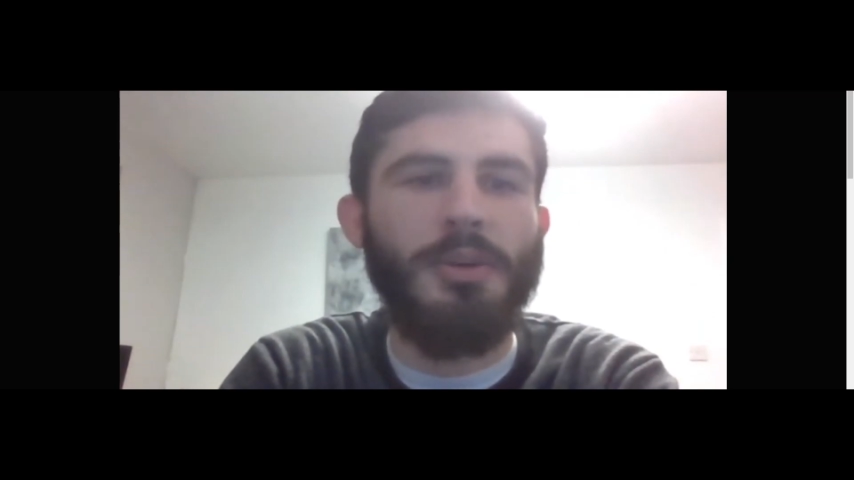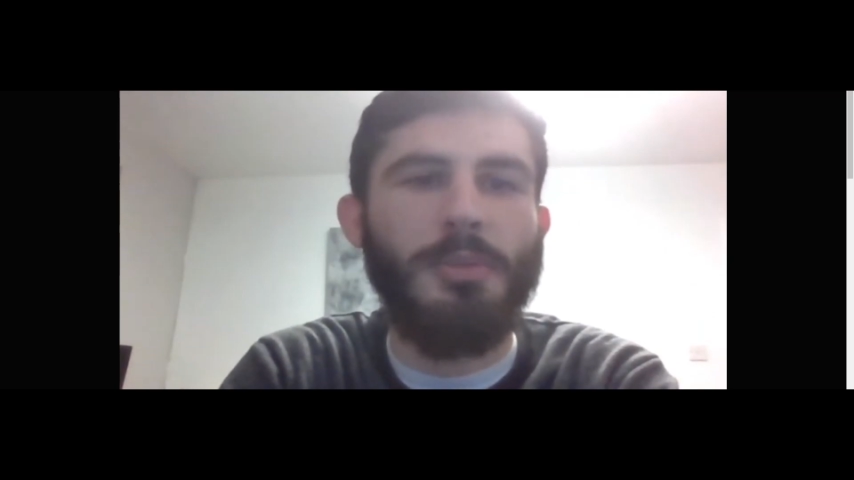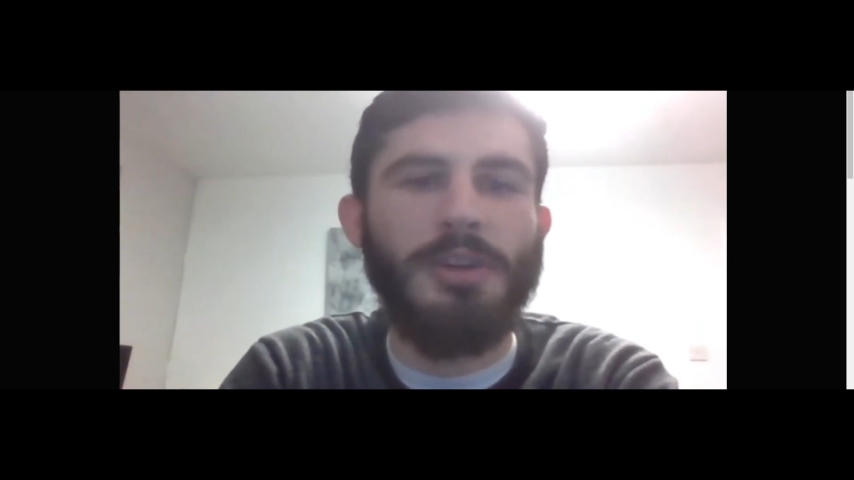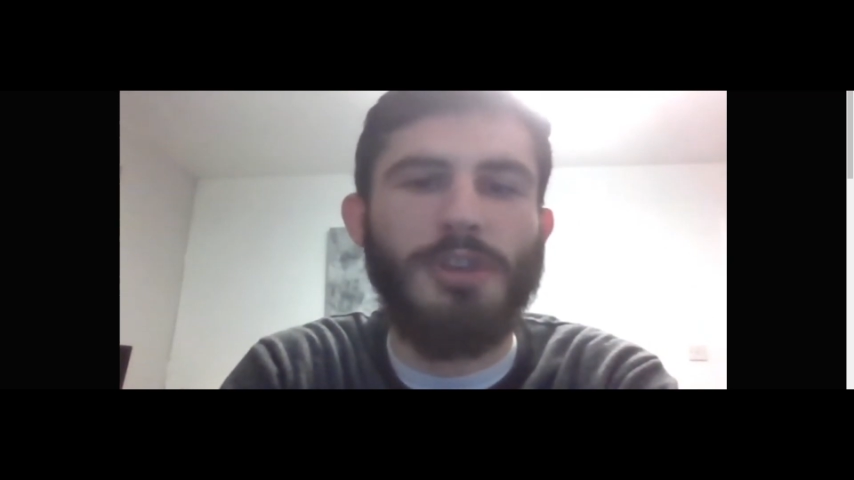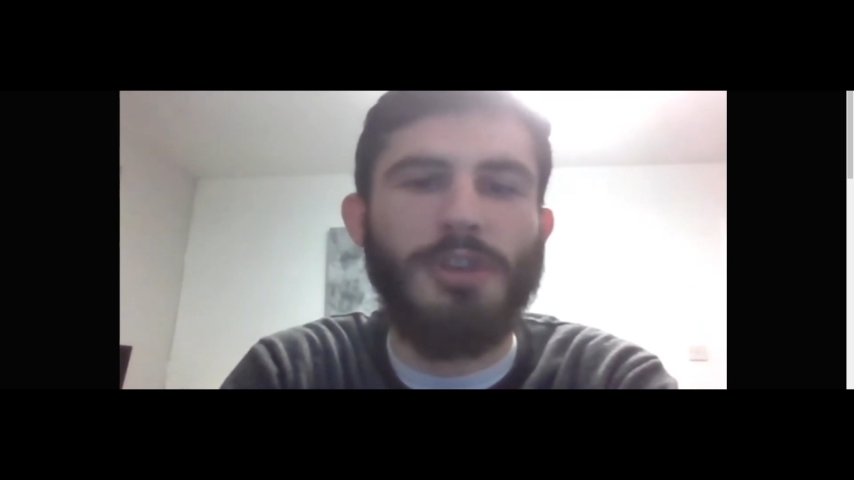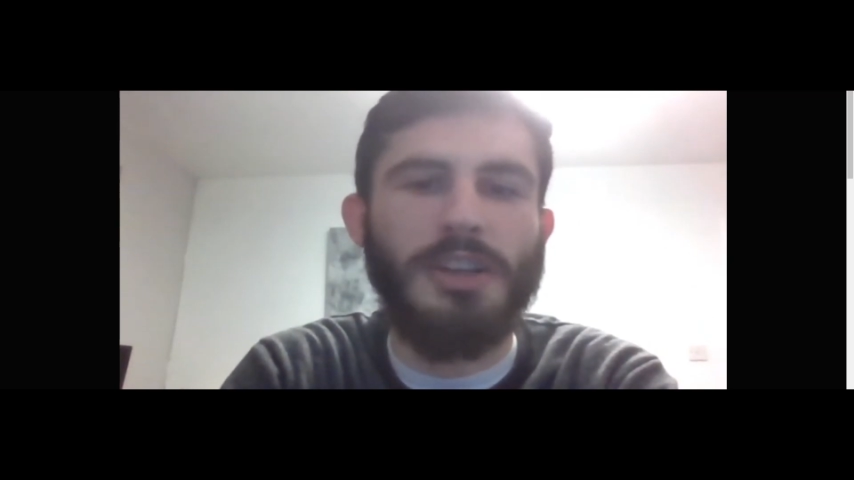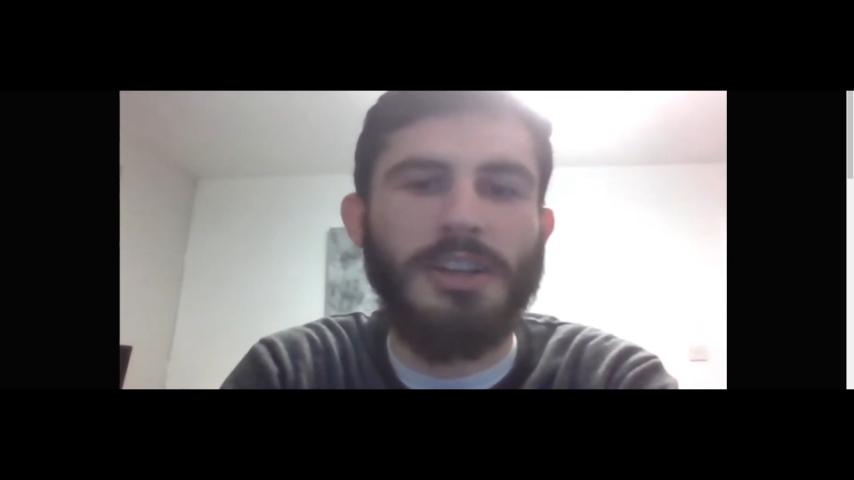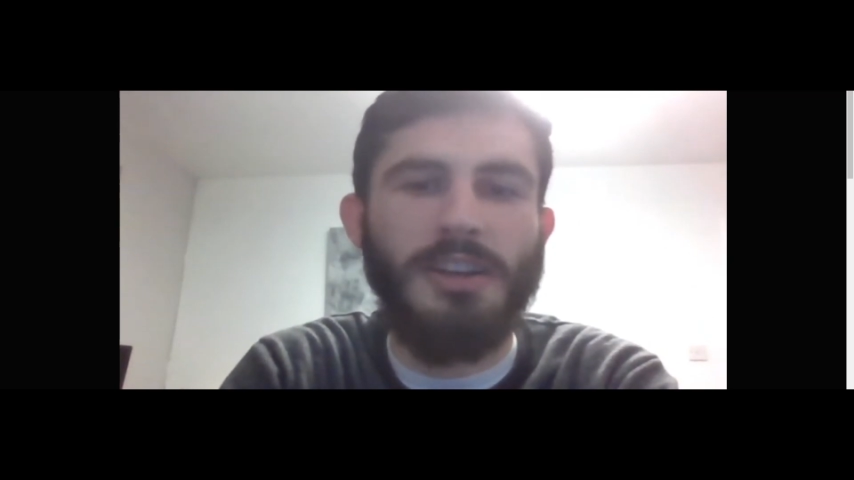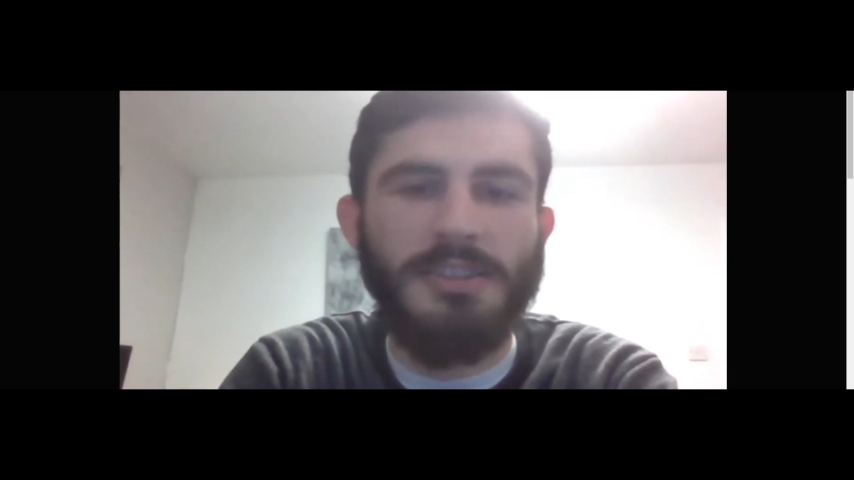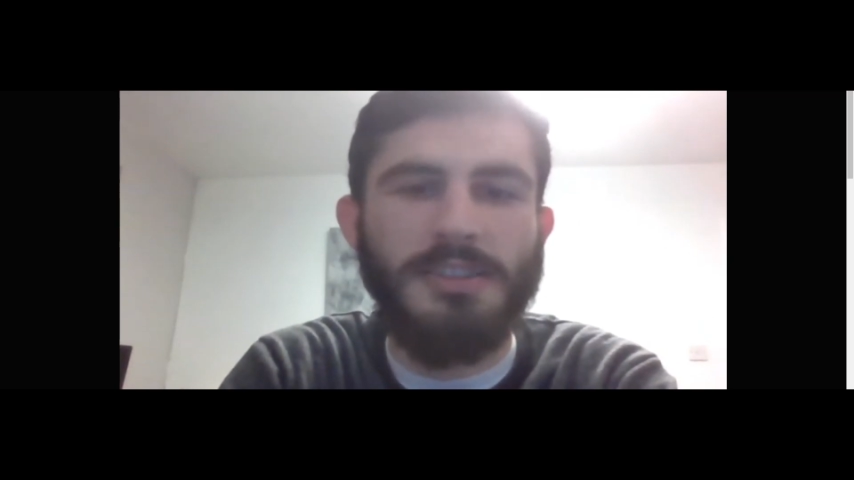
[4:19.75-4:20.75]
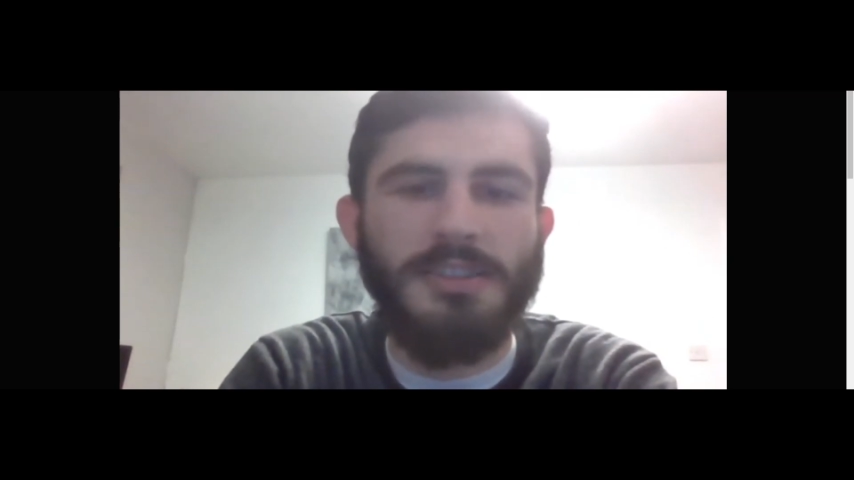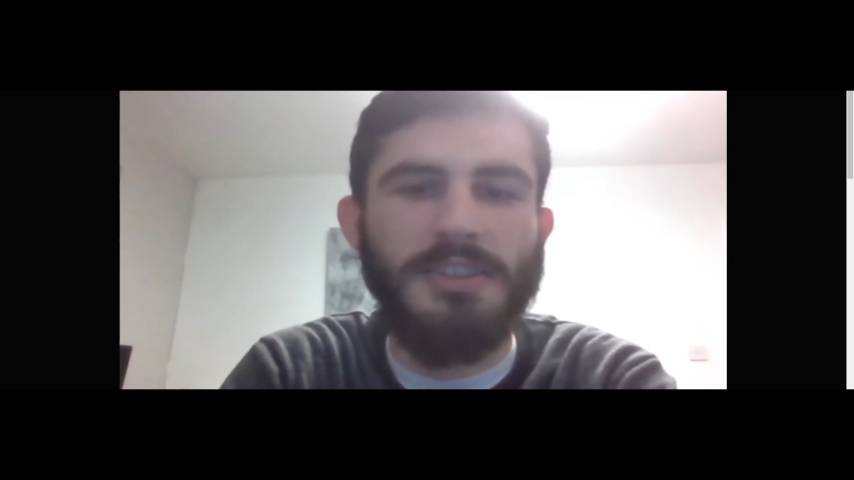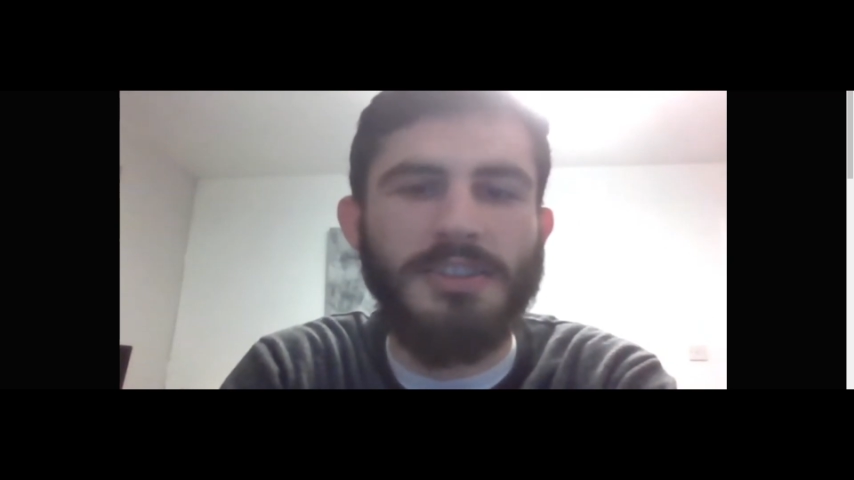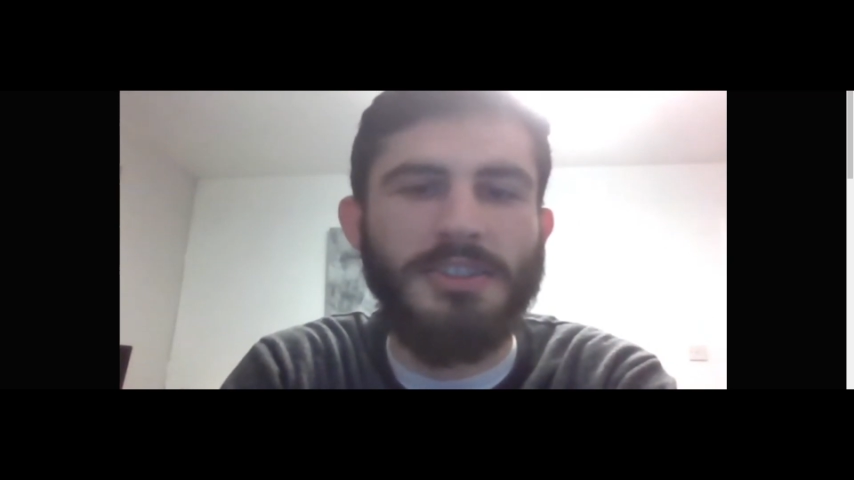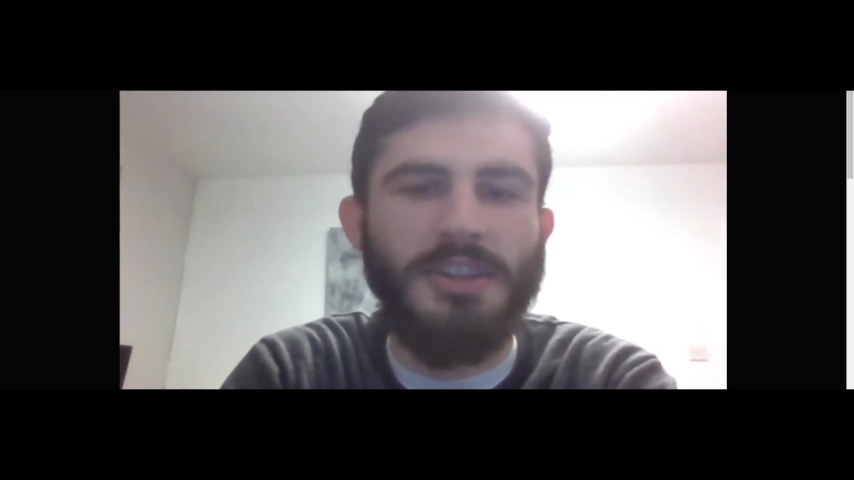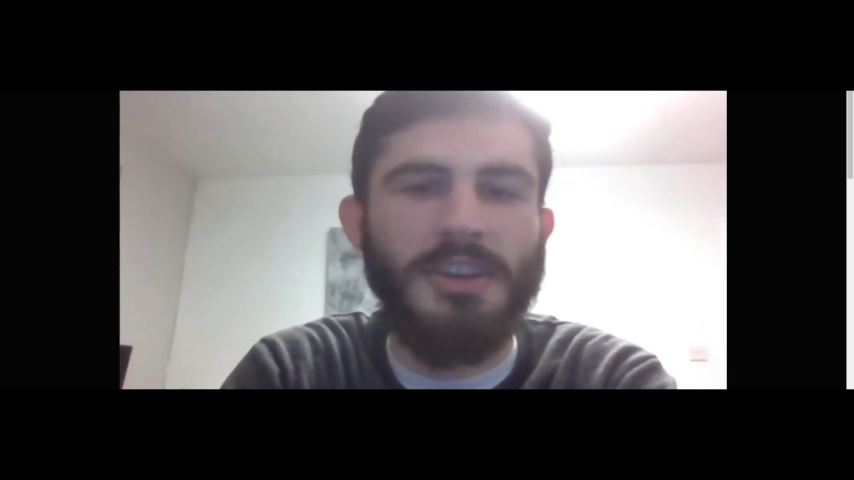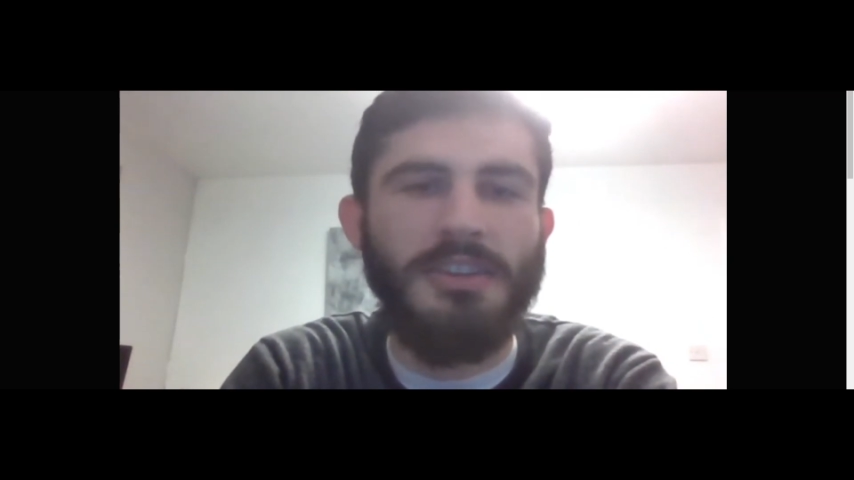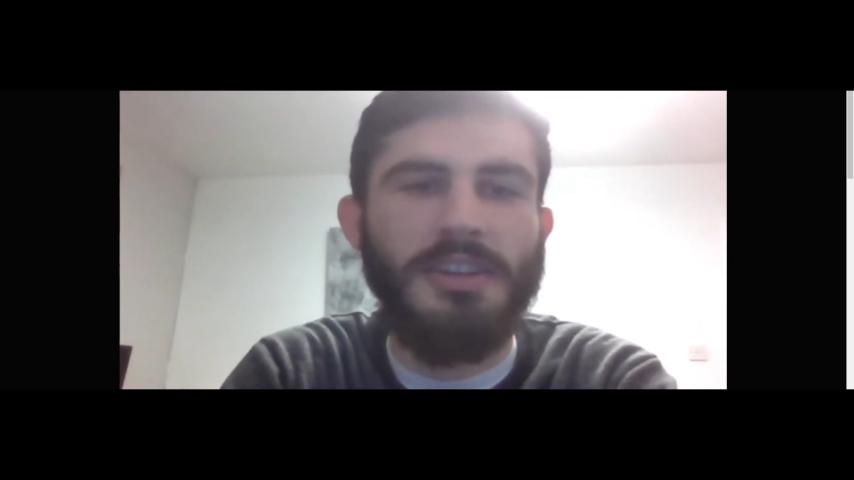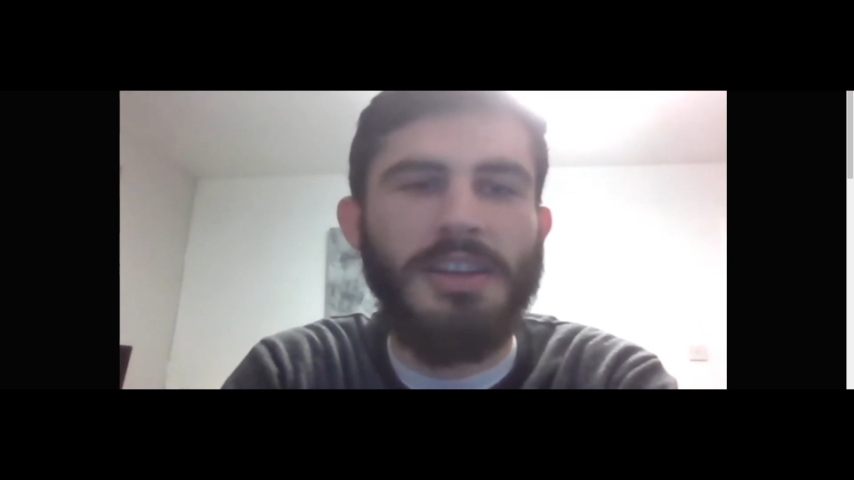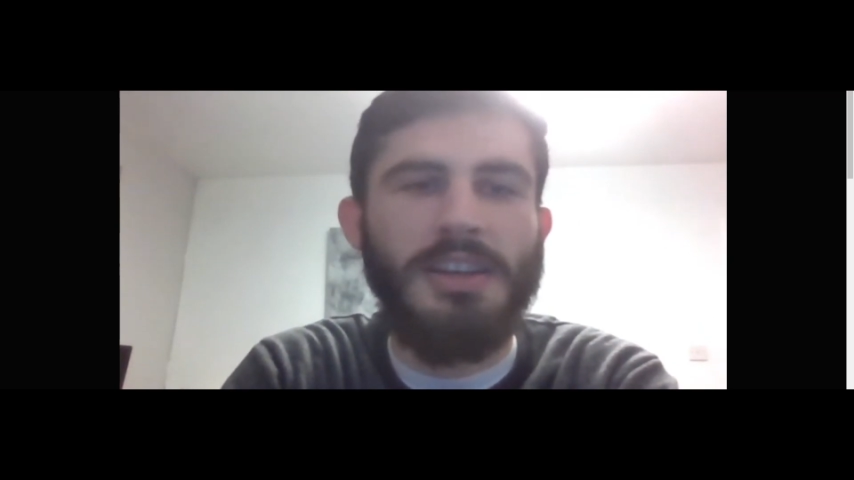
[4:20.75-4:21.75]
I got my trucking license
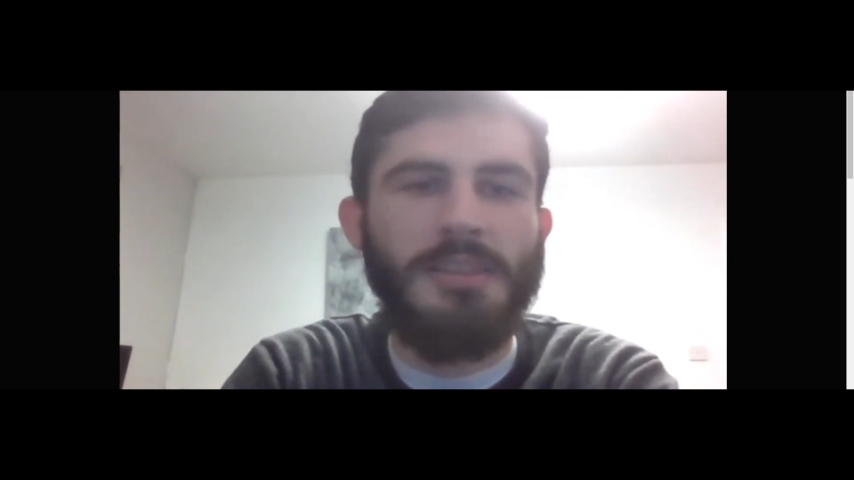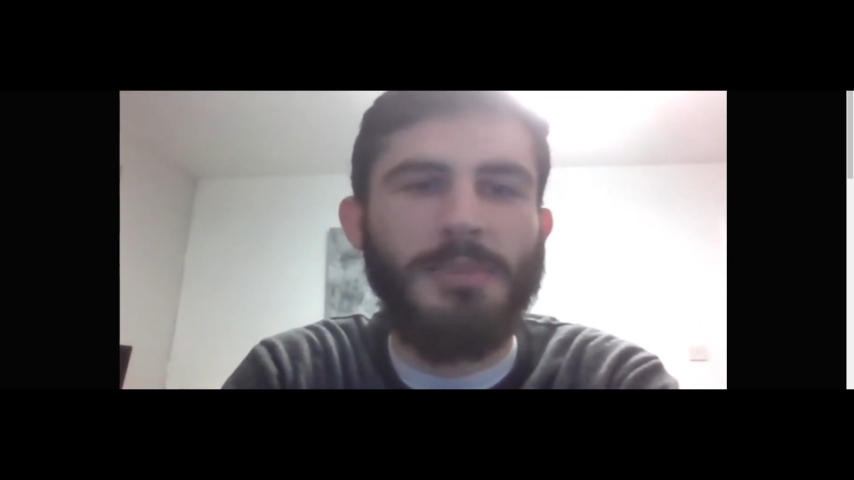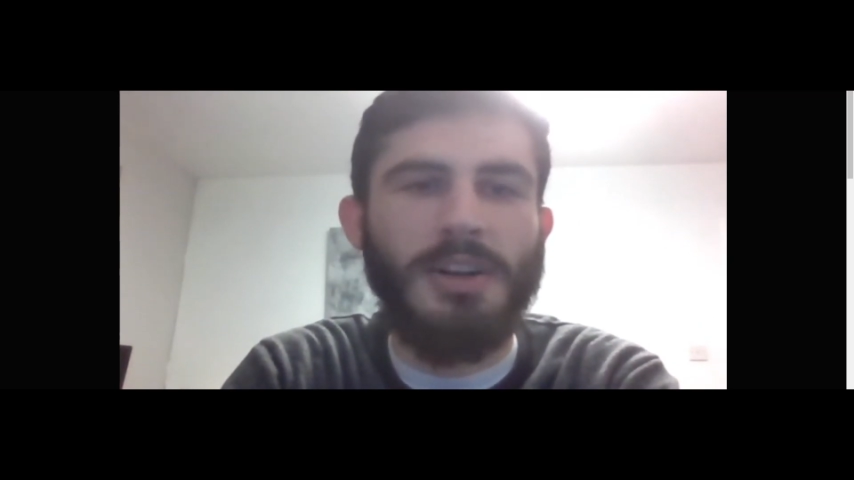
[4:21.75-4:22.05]
this year,